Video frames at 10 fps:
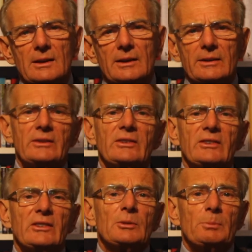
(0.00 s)
This
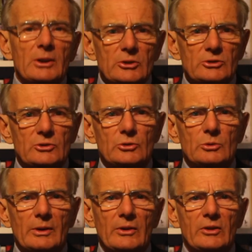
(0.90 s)
is especially
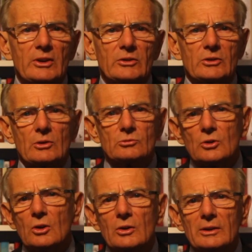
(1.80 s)
true when things go
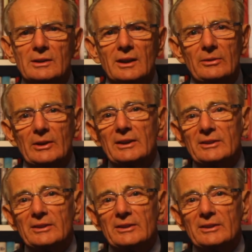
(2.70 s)
wrong and life